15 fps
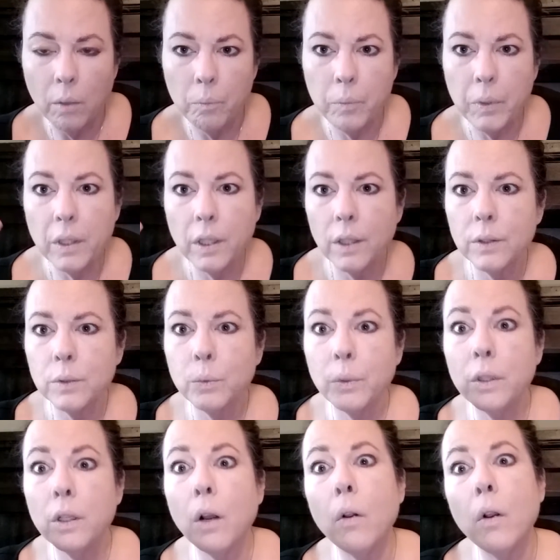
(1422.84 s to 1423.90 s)
because we
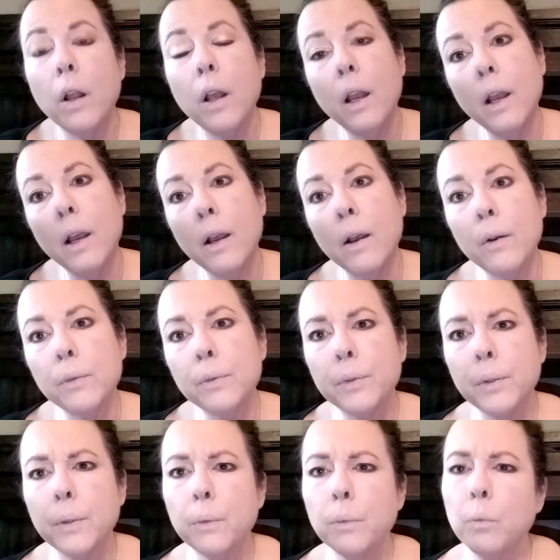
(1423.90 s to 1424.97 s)
don't have
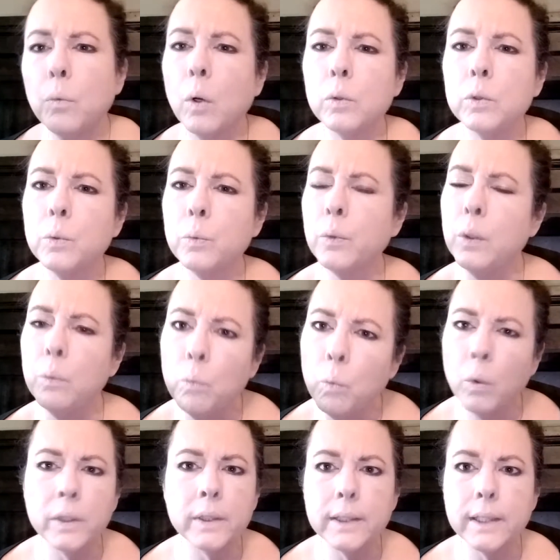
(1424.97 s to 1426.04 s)
what we
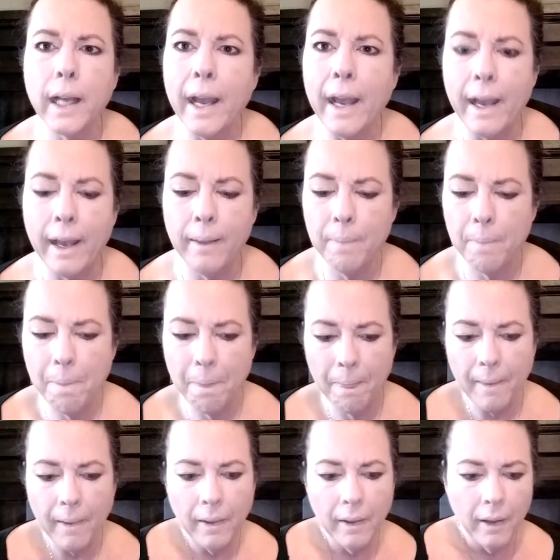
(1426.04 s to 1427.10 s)
once had.
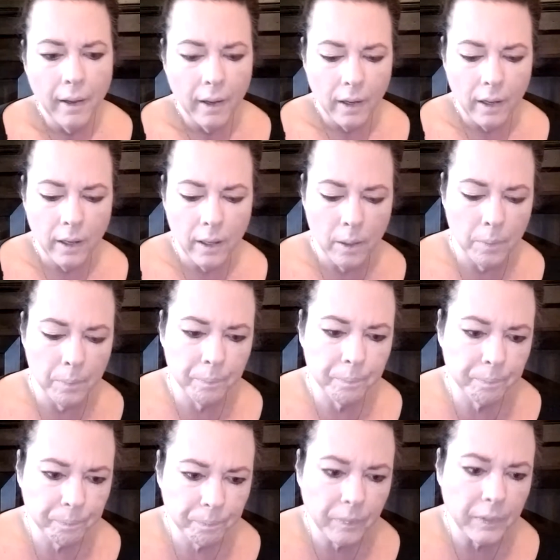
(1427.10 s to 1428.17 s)

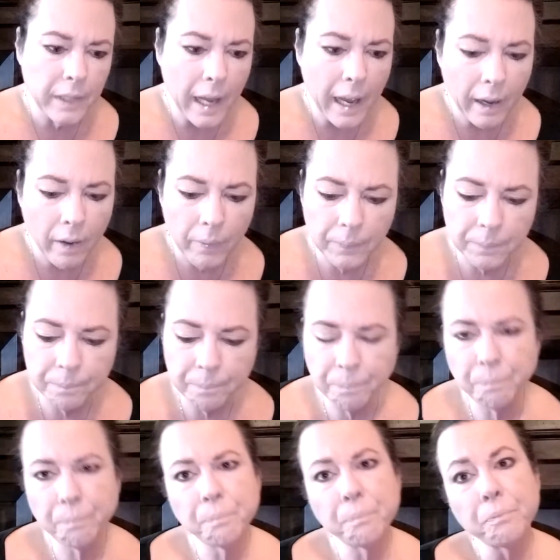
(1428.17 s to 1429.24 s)
Now
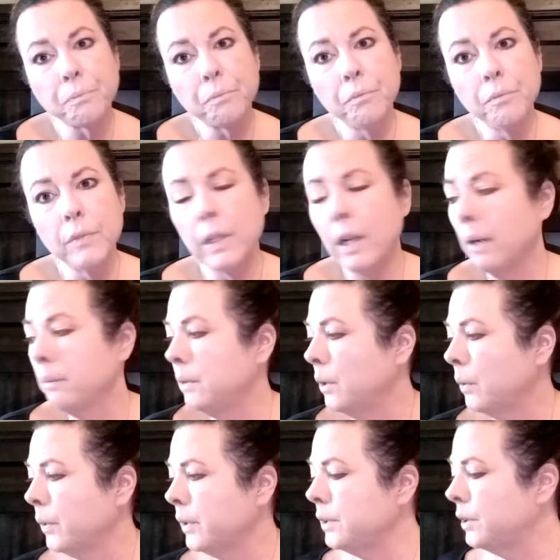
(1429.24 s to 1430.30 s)
I'm
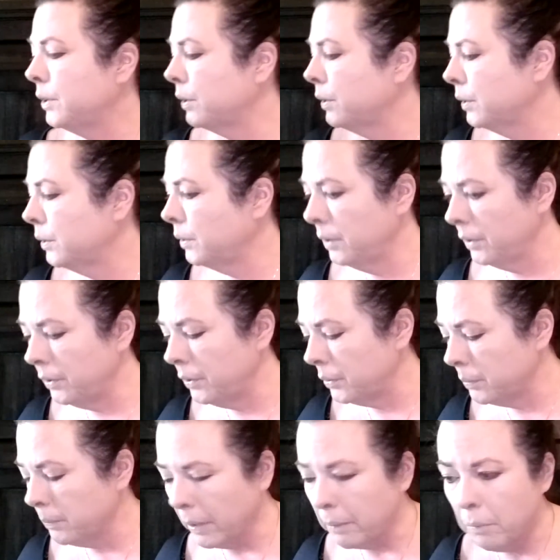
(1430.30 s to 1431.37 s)
going to
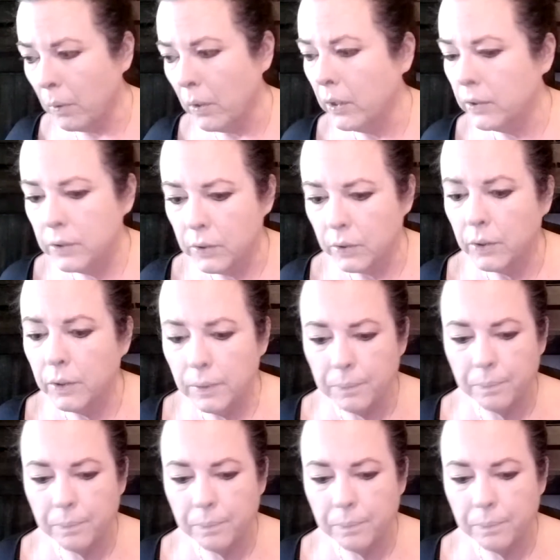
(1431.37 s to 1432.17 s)
use my bronzer,